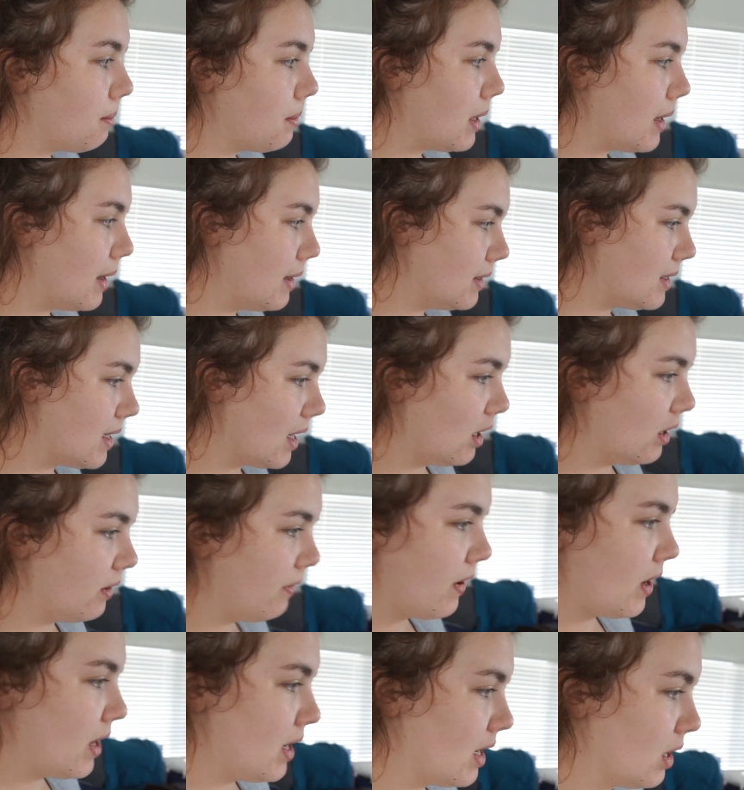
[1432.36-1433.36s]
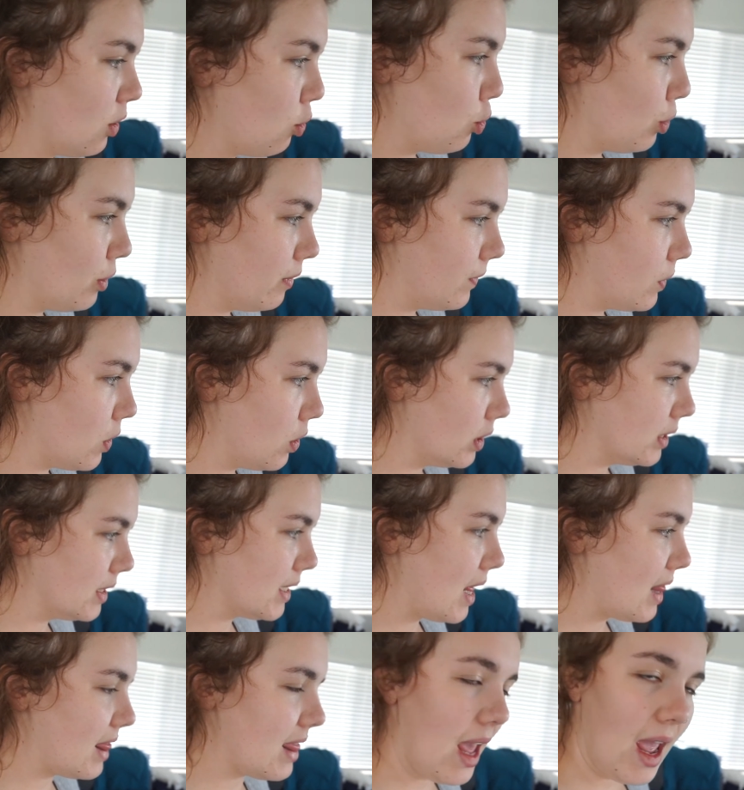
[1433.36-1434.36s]
and terrifying and all of those
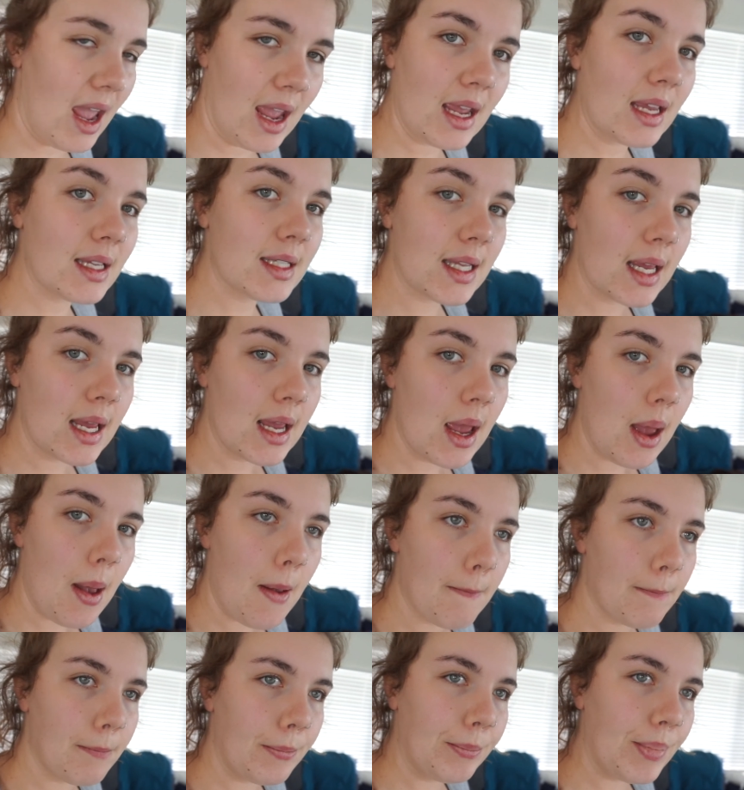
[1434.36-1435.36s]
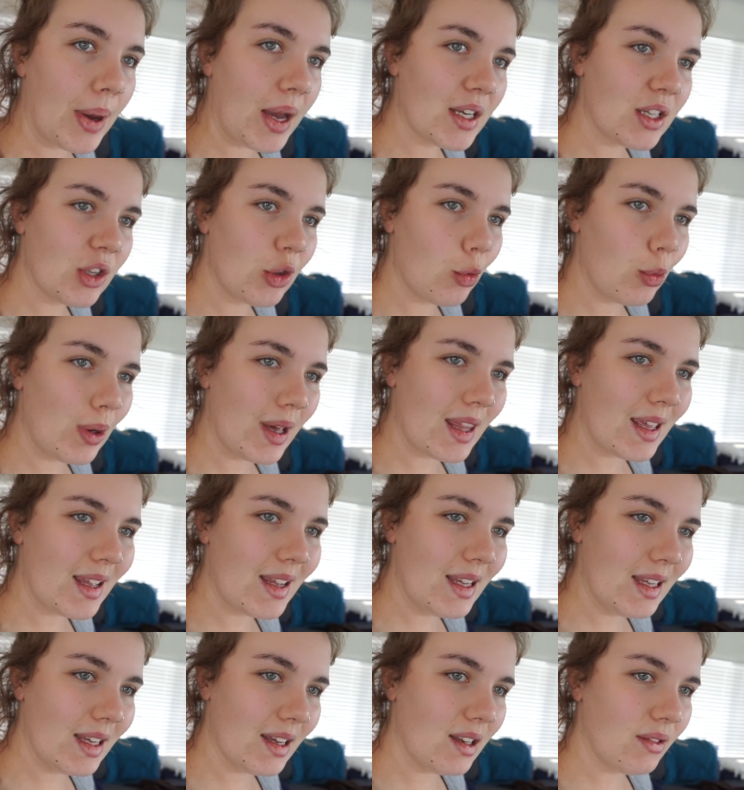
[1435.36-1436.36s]
things. But the weather
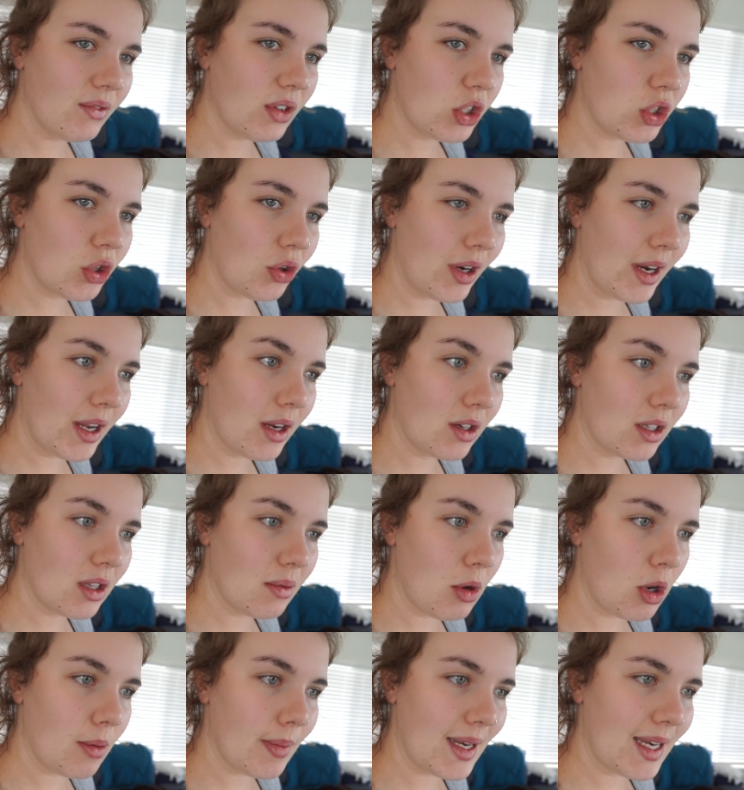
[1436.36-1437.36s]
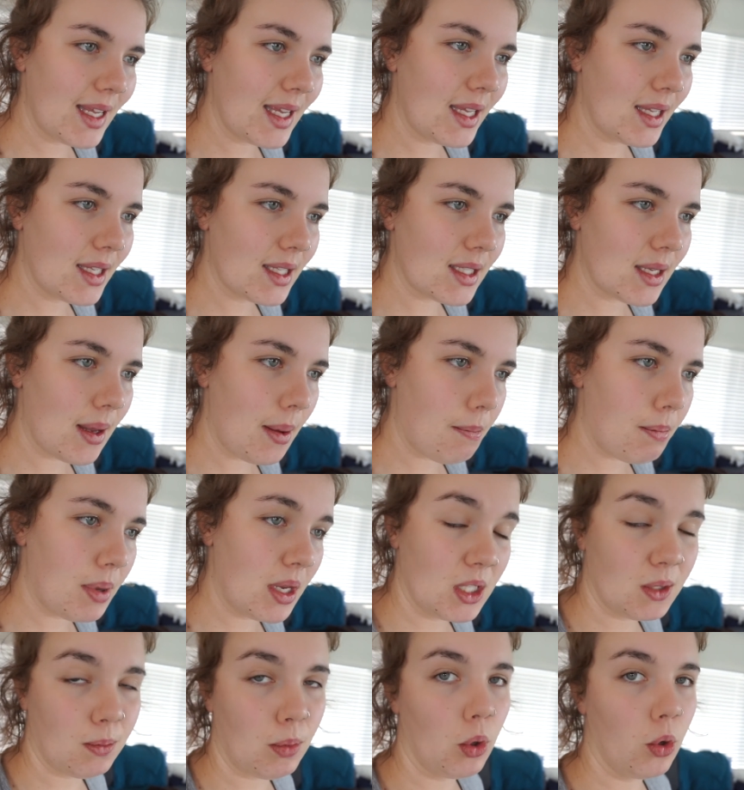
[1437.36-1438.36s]
here in Victoria at the moment is
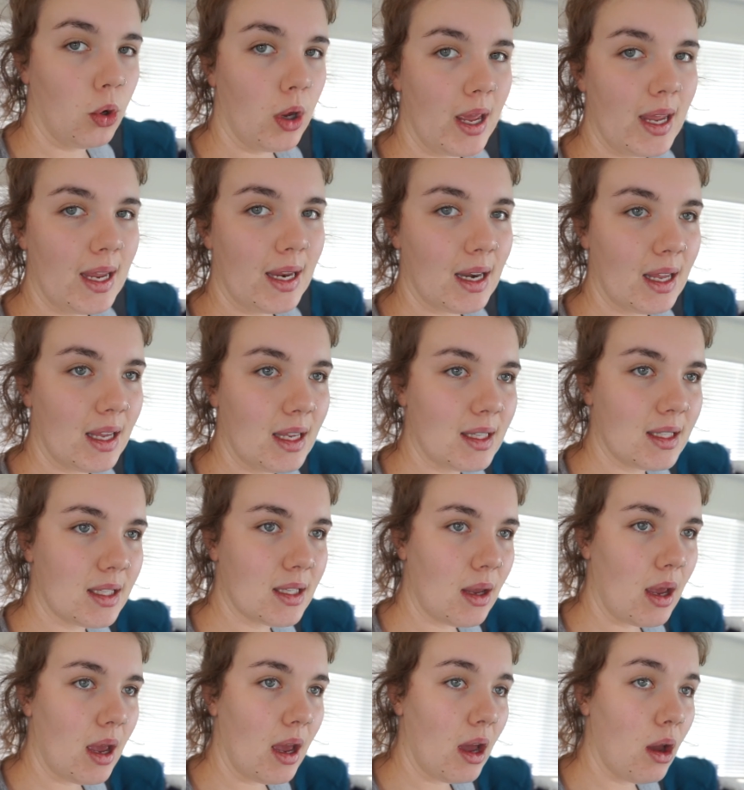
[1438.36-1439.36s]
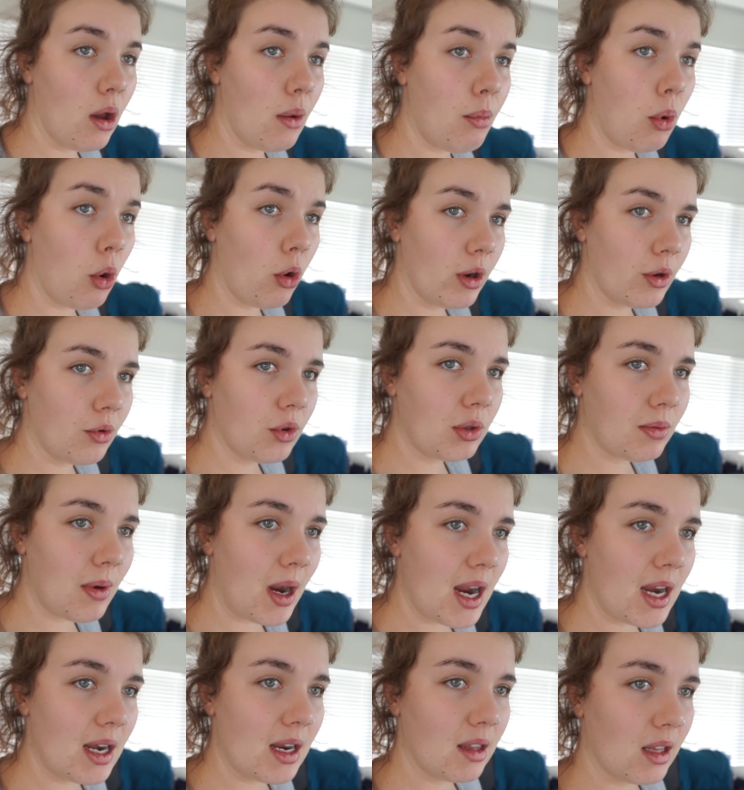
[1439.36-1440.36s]
piss poor. It is pouring with
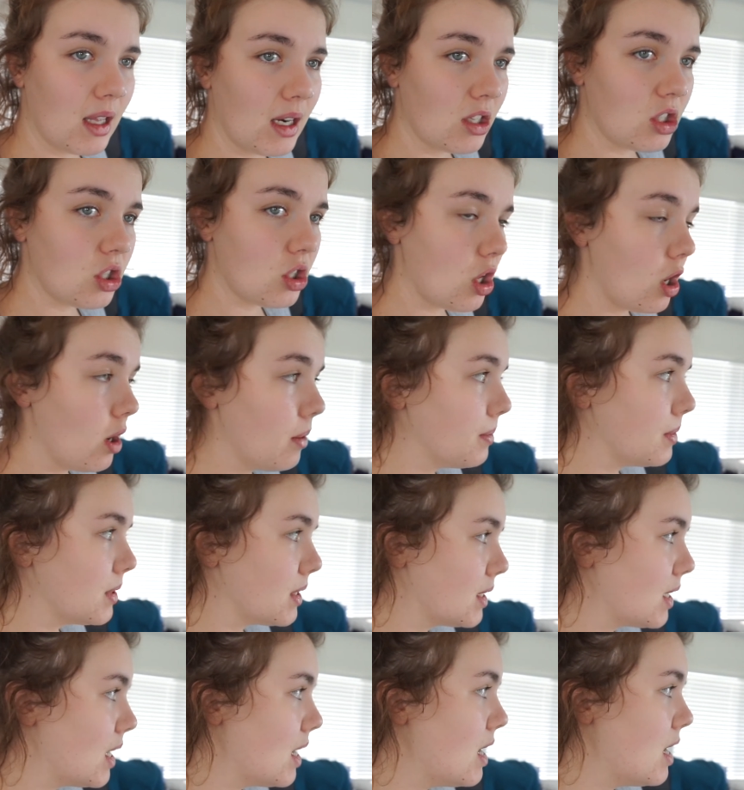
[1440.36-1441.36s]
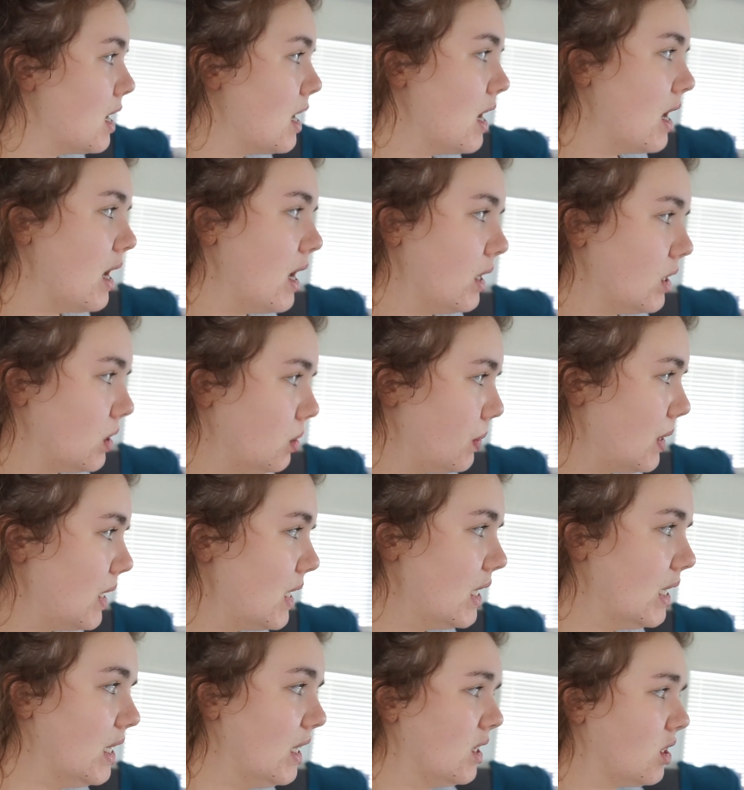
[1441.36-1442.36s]
rain and then it stops. It's
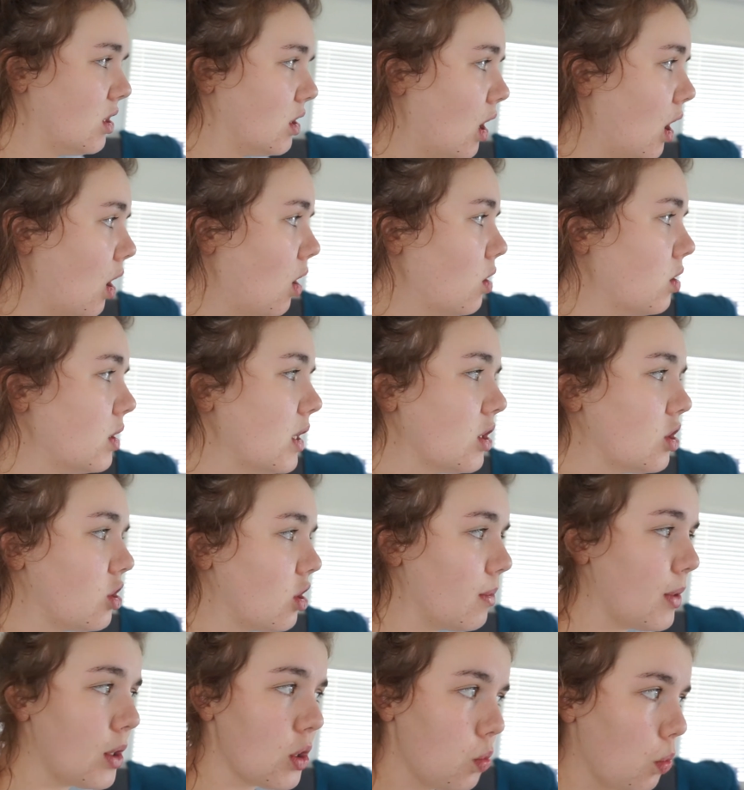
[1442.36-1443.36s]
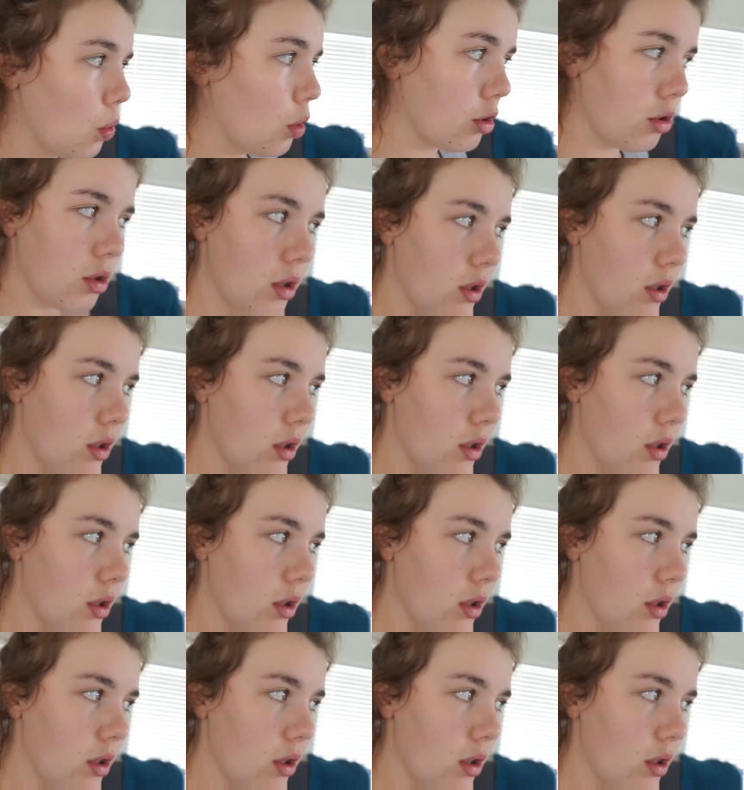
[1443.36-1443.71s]
windy, it's cold, there's so much water